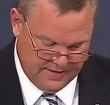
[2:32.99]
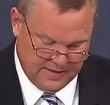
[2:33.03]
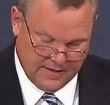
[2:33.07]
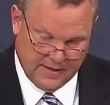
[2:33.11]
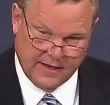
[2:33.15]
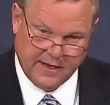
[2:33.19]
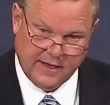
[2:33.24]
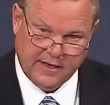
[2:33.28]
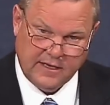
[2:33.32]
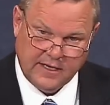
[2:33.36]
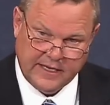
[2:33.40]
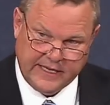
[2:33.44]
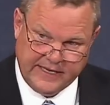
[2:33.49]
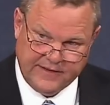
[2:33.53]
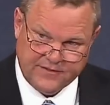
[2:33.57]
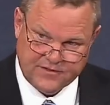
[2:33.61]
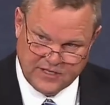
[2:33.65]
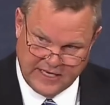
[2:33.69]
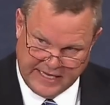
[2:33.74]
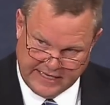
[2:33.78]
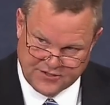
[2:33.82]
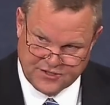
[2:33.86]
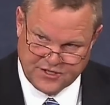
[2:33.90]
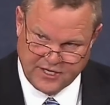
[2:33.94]
and leaves
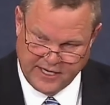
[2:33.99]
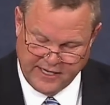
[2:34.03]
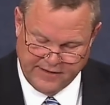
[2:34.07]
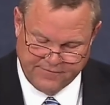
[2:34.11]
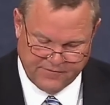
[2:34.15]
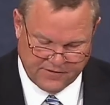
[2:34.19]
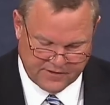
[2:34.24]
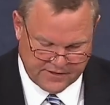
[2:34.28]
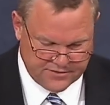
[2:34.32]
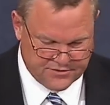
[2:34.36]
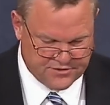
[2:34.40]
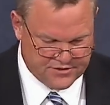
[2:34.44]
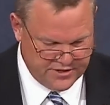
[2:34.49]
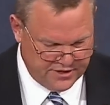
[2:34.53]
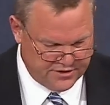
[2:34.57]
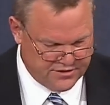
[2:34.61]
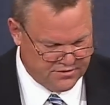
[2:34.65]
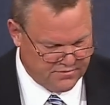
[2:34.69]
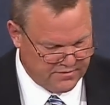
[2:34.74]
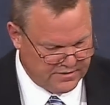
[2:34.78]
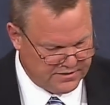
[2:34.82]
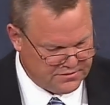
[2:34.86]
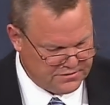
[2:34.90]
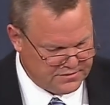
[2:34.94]
less time for
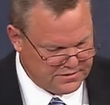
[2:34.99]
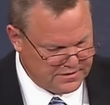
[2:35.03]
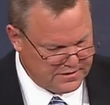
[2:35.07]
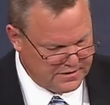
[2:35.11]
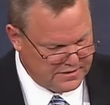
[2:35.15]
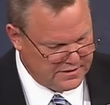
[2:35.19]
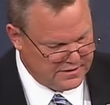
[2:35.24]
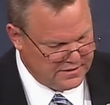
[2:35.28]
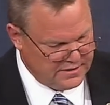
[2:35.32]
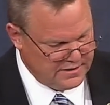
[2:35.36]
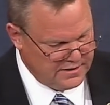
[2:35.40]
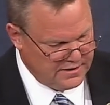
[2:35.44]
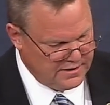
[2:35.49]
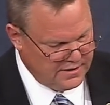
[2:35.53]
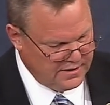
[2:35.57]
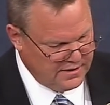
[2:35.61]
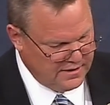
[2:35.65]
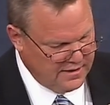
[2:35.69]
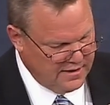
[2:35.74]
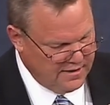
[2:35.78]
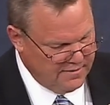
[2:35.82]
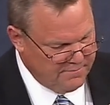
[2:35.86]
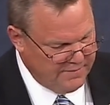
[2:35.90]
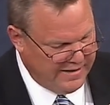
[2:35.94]
constituents.
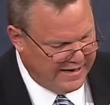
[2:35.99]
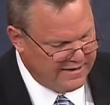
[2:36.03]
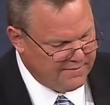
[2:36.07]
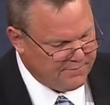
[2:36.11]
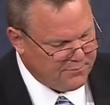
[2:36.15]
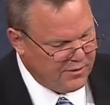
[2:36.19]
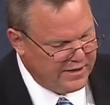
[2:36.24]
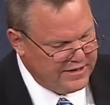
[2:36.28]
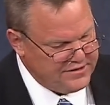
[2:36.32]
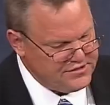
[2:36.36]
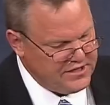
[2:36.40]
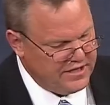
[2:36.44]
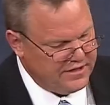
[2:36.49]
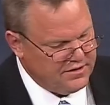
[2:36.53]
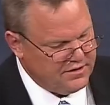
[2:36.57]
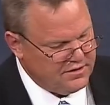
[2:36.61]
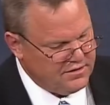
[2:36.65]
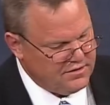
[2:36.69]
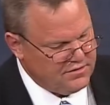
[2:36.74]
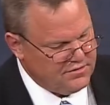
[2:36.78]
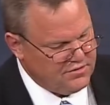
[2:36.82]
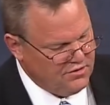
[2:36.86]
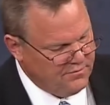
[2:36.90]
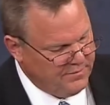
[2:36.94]
Madam President,
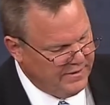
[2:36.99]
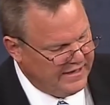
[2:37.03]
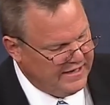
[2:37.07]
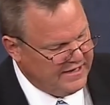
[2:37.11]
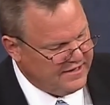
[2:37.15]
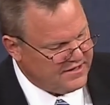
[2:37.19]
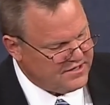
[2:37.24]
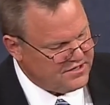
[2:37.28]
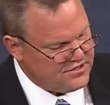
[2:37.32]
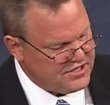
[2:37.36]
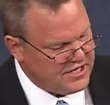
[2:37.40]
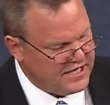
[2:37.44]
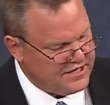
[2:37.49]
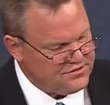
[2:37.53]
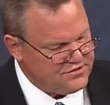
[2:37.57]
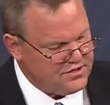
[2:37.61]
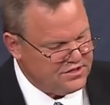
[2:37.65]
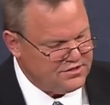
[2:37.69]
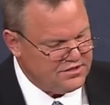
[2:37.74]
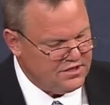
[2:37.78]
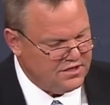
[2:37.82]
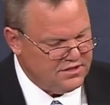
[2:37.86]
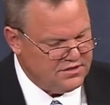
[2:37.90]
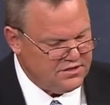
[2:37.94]
too many of the
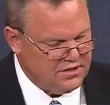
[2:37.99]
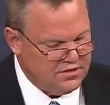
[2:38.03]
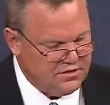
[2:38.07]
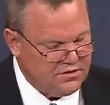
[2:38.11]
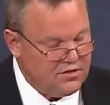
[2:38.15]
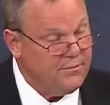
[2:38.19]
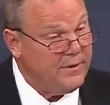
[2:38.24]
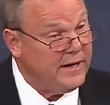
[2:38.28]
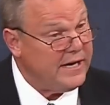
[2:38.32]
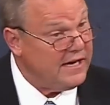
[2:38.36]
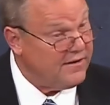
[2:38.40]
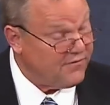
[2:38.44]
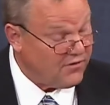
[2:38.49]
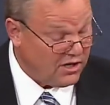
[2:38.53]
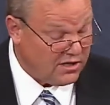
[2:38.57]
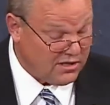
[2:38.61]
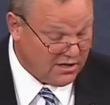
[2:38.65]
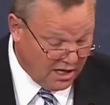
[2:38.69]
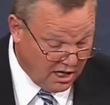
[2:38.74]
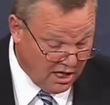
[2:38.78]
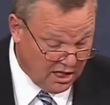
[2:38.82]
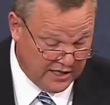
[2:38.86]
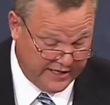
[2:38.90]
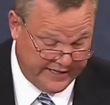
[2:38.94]
justices and too many of our
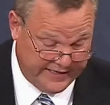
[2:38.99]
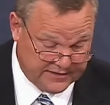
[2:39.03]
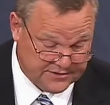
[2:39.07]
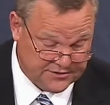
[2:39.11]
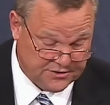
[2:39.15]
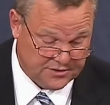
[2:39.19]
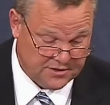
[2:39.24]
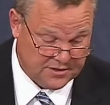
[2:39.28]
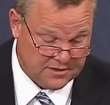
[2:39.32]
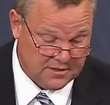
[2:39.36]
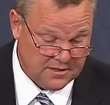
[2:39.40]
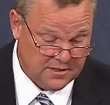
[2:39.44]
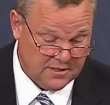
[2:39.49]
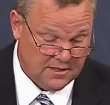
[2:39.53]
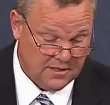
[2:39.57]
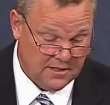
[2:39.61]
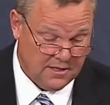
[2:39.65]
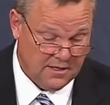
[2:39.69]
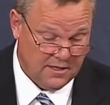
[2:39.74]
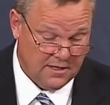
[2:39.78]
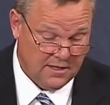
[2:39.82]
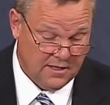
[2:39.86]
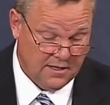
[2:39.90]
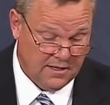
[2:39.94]
colleagues
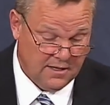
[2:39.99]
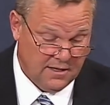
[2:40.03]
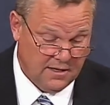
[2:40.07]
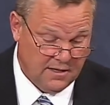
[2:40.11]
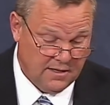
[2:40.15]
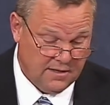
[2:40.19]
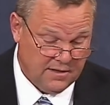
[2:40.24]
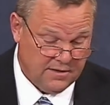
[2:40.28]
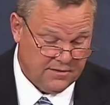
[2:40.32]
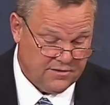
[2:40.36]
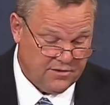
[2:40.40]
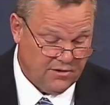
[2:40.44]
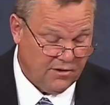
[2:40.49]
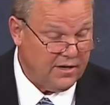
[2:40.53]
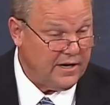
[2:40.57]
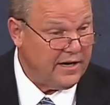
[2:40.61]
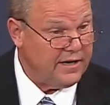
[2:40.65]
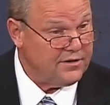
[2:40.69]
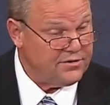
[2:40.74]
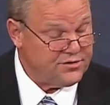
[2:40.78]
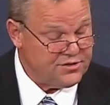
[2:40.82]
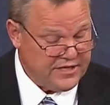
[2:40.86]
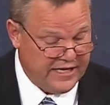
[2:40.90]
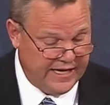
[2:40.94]
don't
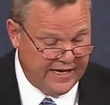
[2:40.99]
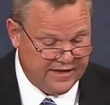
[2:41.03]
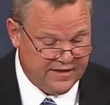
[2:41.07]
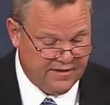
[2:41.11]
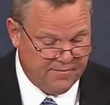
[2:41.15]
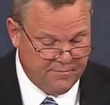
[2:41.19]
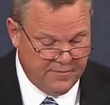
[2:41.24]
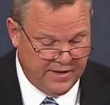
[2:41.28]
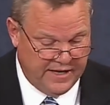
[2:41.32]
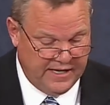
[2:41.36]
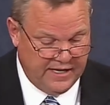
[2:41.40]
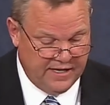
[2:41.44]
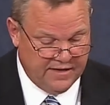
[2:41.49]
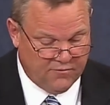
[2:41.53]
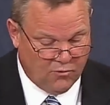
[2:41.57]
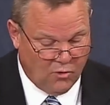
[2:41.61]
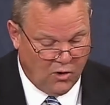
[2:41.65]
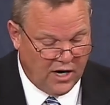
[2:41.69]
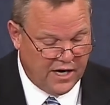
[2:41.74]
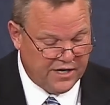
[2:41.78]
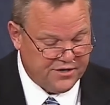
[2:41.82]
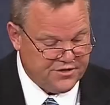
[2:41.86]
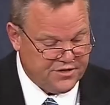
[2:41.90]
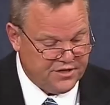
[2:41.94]
understand that many of
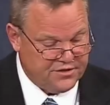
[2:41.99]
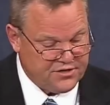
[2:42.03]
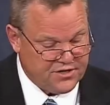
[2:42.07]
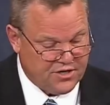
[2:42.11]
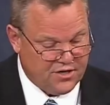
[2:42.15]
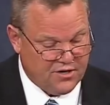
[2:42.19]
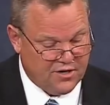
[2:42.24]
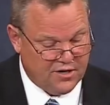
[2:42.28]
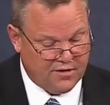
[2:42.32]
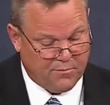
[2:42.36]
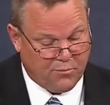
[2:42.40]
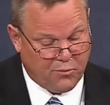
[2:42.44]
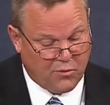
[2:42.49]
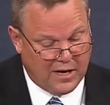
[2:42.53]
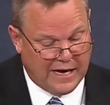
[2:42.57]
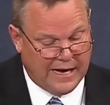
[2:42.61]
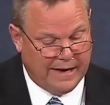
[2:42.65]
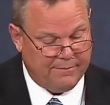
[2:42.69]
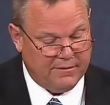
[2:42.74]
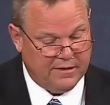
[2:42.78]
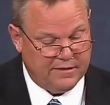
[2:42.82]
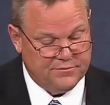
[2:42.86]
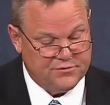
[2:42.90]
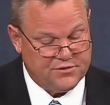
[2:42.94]
Washington's current
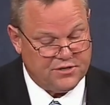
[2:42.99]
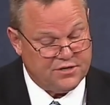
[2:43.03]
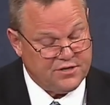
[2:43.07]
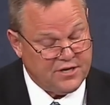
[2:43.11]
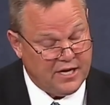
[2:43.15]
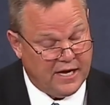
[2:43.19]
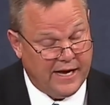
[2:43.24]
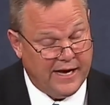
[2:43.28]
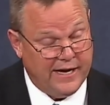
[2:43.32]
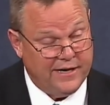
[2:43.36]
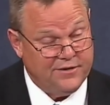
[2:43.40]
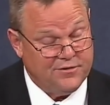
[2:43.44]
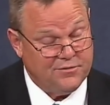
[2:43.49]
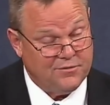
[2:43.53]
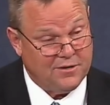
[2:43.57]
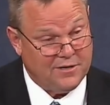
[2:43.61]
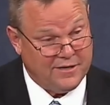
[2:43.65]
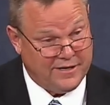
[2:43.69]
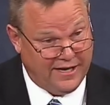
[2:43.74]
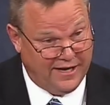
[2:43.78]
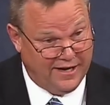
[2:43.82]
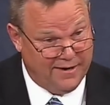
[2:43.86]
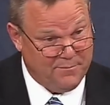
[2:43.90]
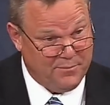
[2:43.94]
problems are tied to our
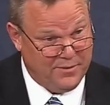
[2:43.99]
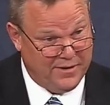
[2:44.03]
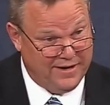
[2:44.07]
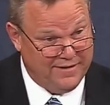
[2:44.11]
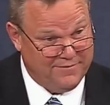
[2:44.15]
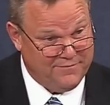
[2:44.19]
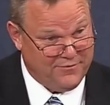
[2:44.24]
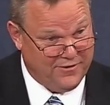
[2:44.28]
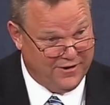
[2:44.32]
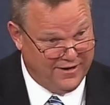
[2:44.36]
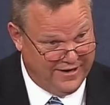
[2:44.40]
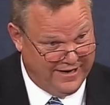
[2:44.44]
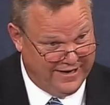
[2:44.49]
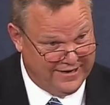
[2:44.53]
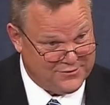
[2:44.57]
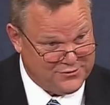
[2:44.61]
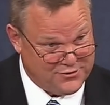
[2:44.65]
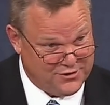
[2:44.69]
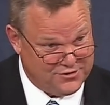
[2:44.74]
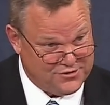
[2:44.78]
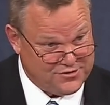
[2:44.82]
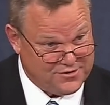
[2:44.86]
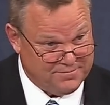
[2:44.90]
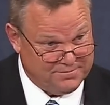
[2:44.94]
campaign finance
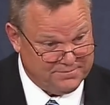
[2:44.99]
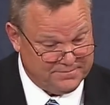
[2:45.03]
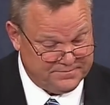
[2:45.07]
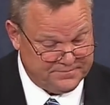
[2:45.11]
system.